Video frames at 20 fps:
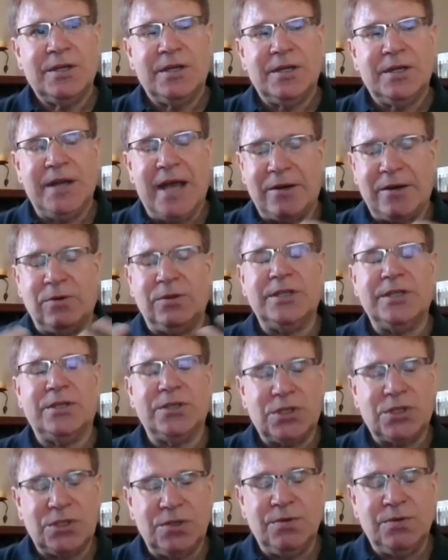not only the
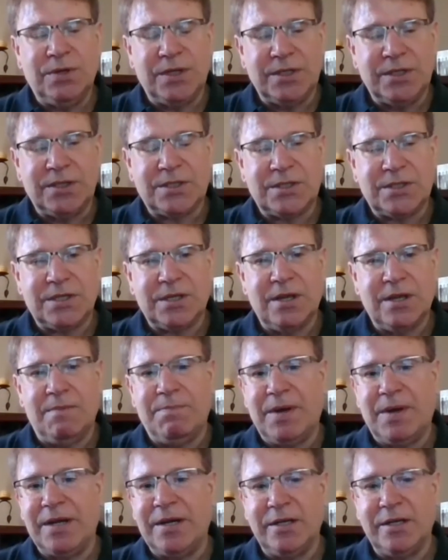students,
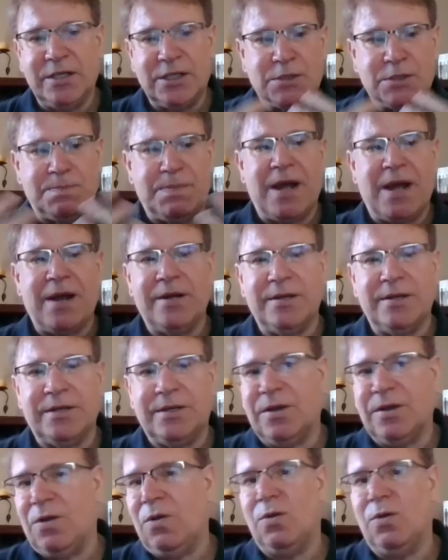but it
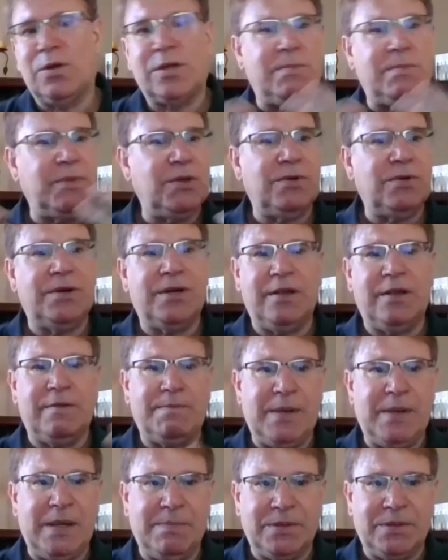inspired a whole community
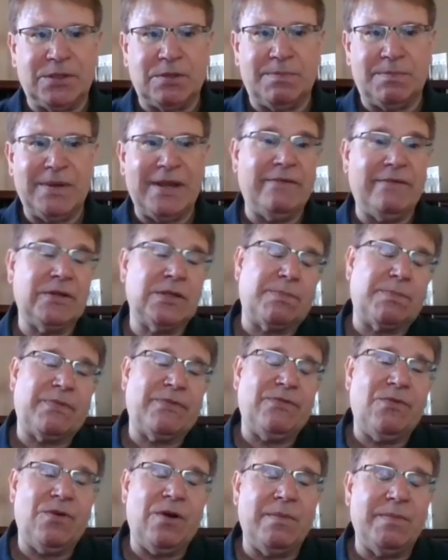of people to be able to
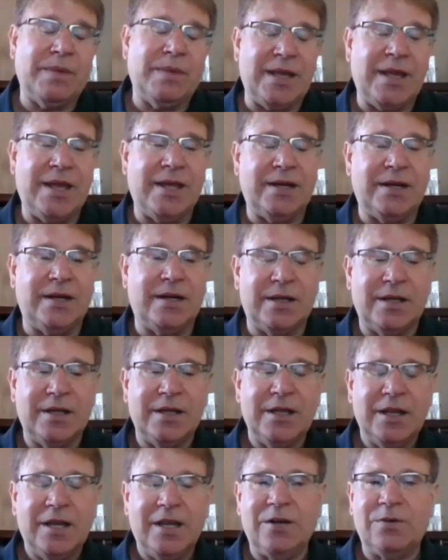perform again in a,
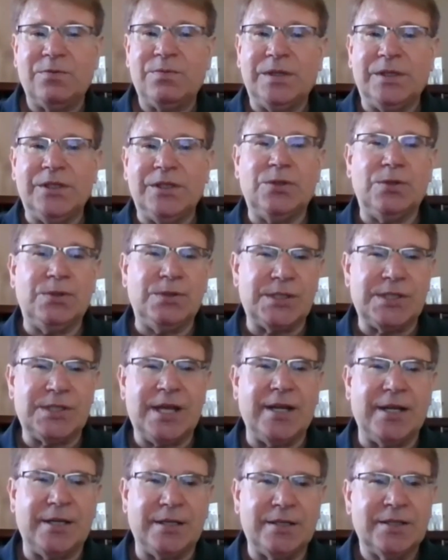in a really cool
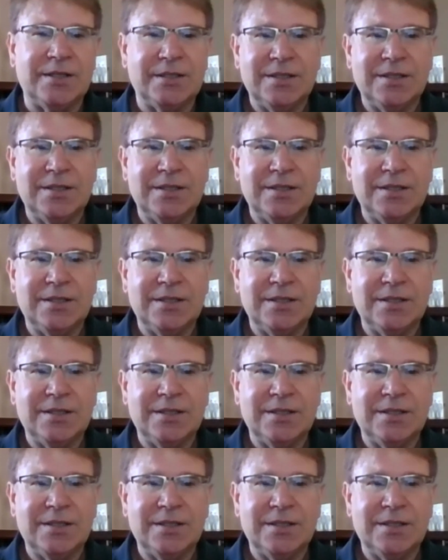setting.